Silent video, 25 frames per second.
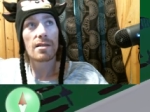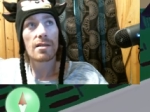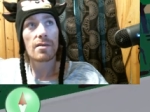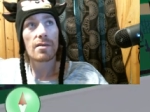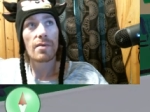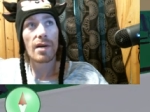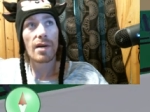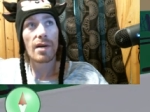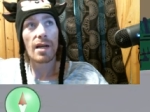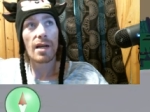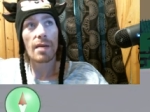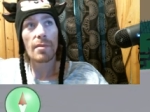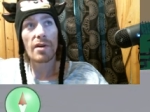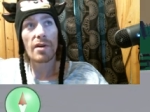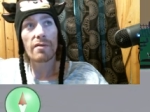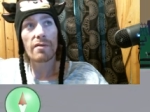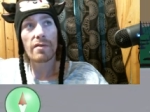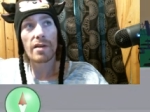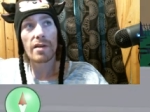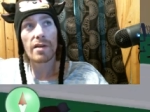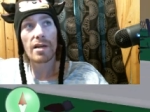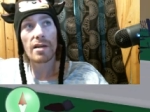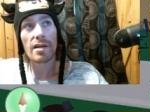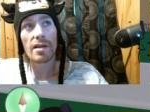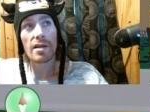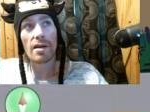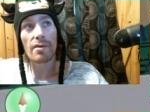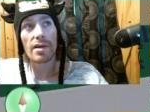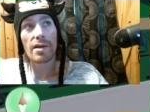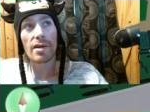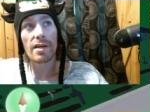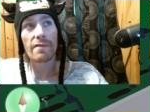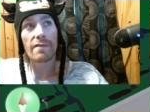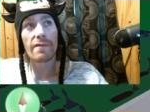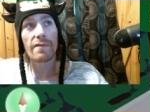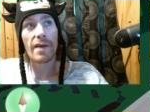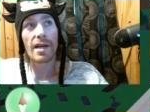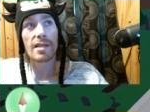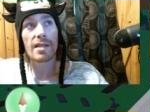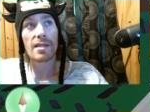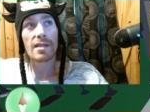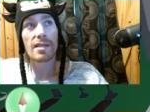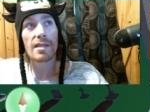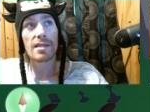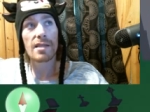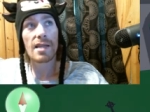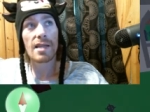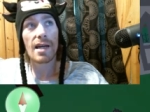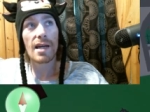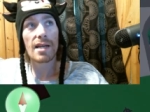Wait, I'm over here already fighting
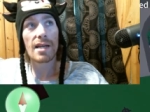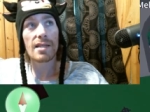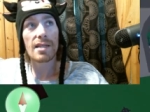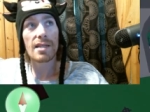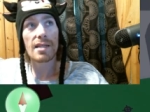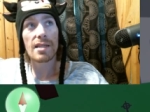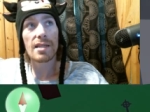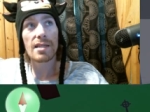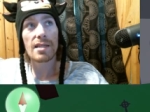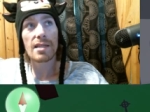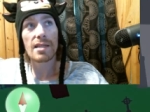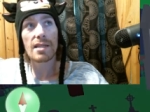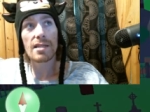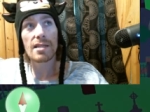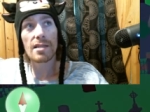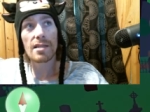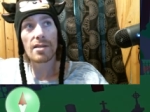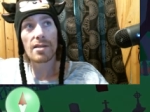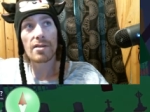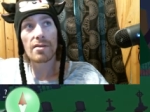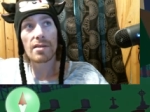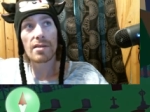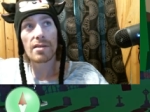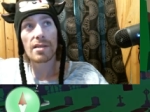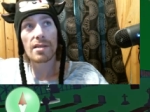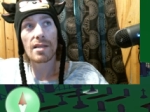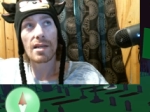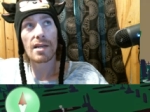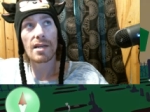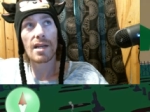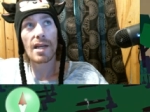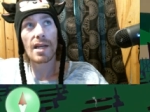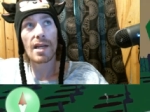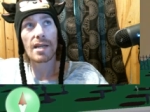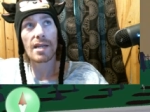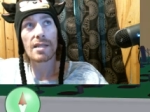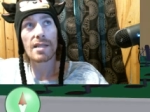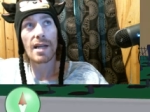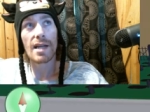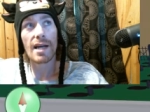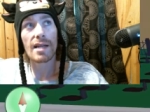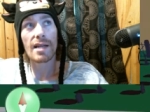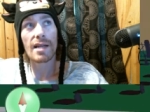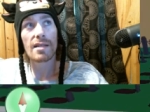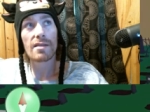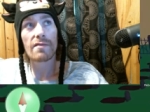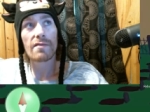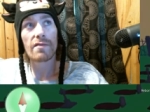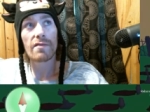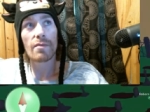these guys, and this is literally the next
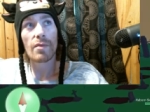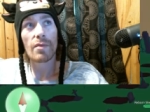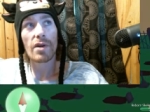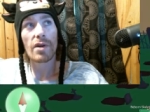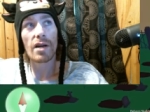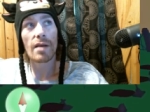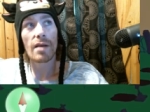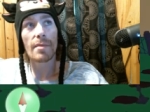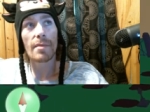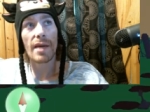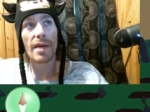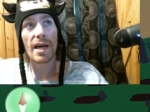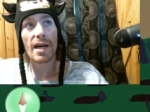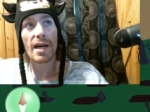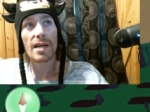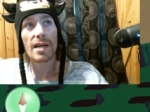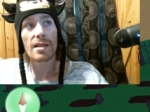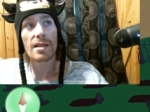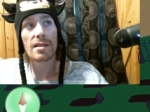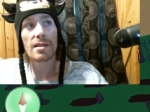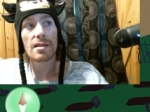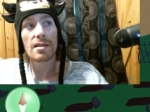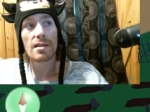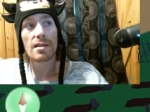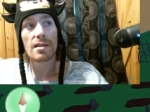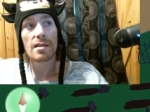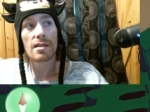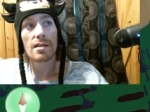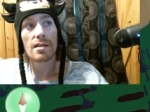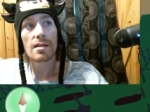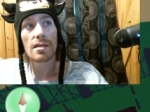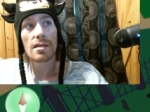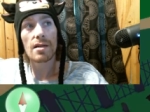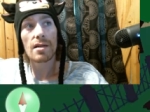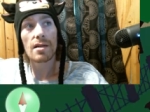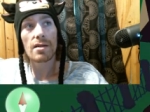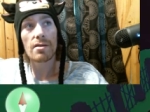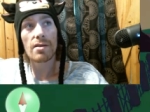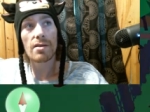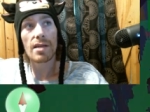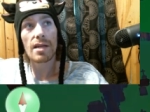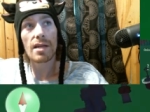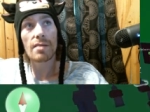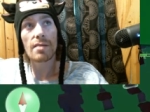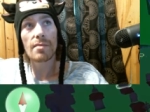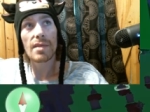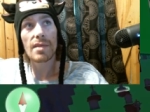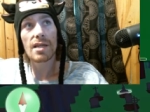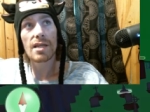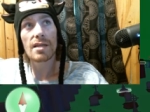island from where I'm at? Are you
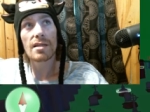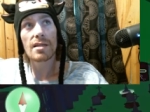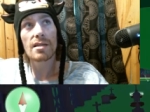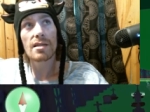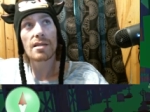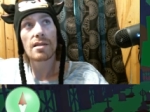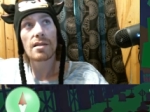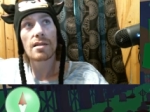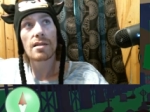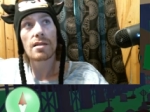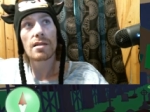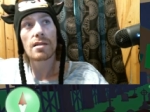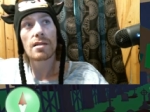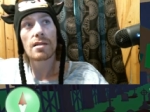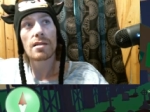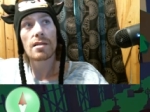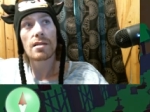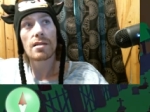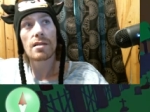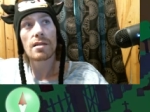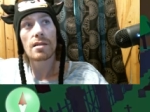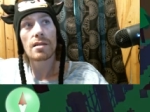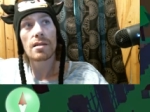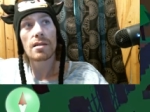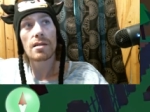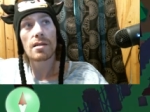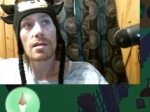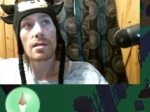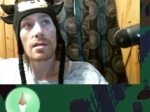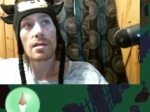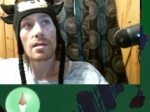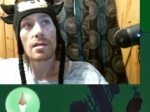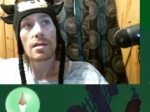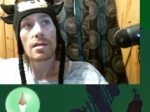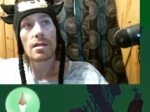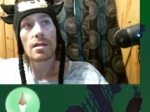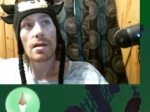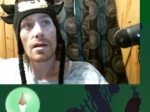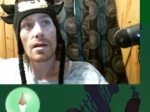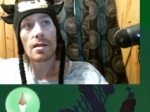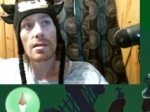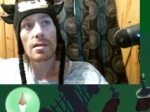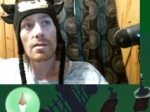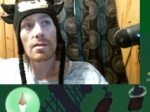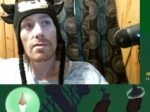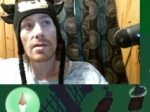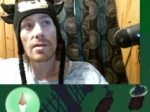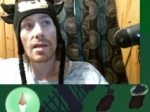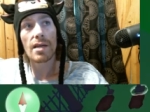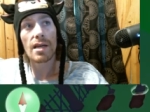kidding me? Are
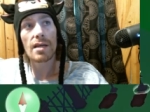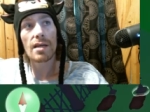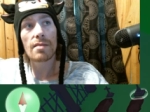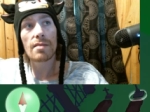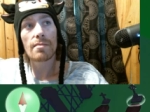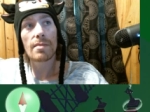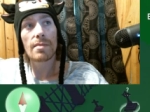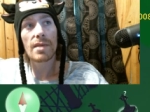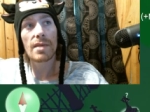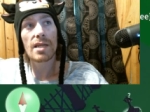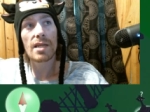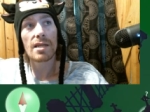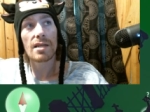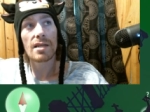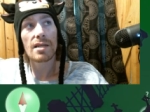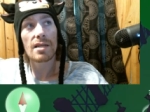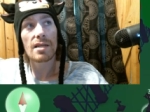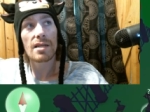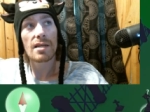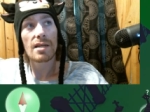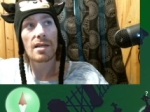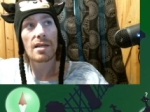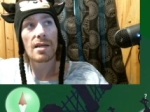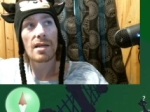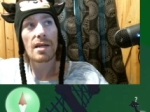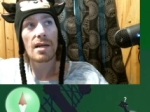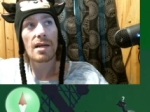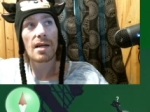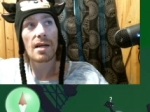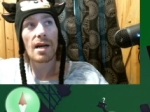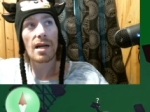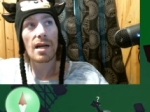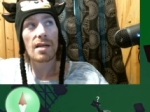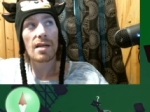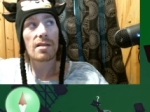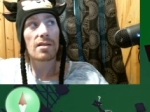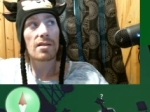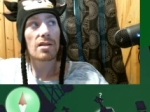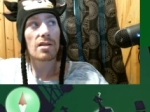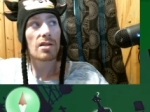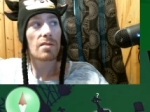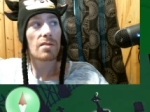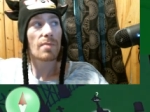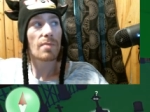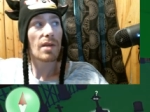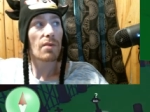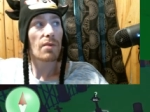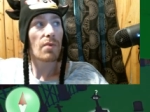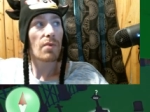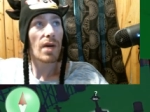you kidding me? I could just
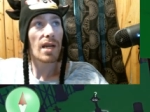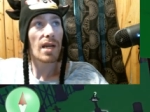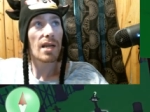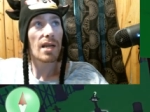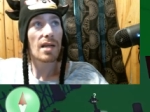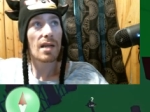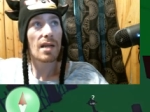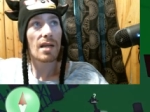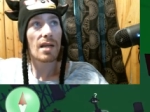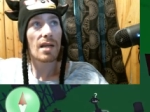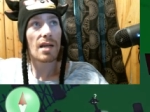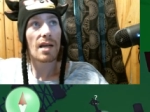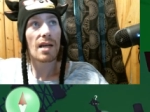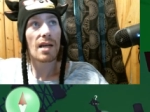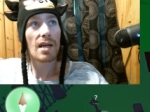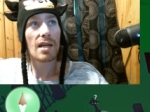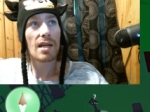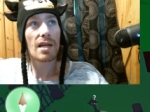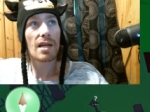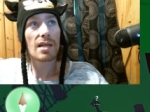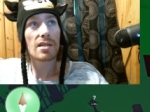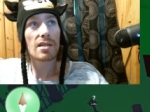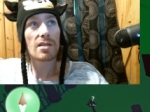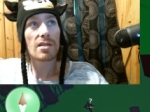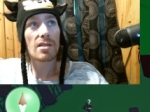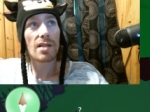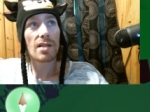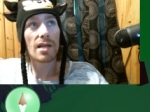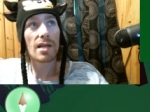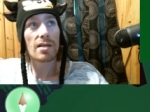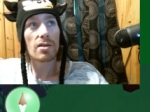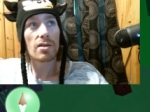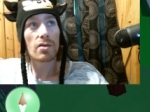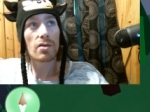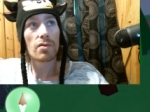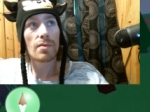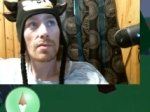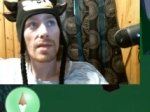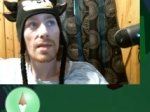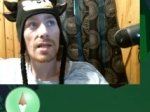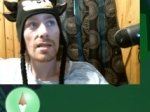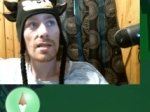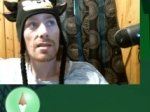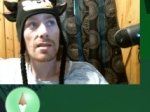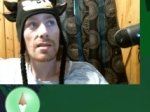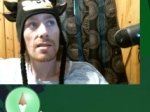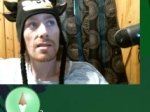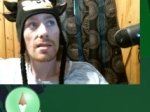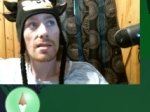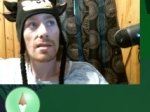be waiting an extra like two
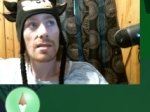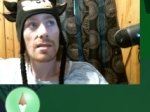minutes